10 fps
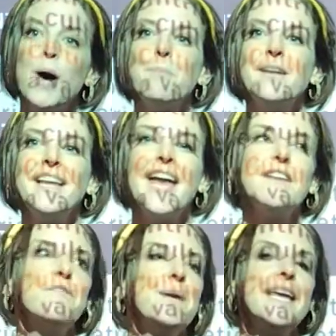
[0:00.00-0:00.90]
But again,
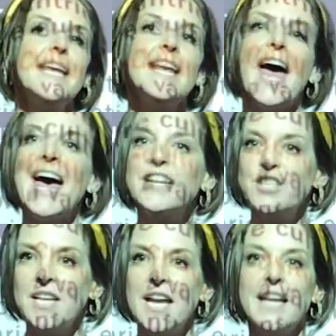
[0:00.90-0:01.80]
if we can
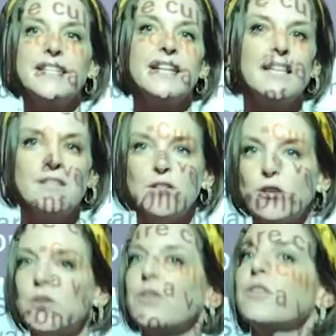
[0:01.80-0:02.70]
educate and
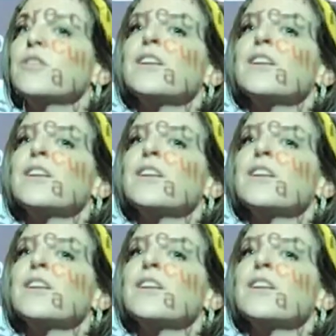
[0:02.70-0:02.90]
learn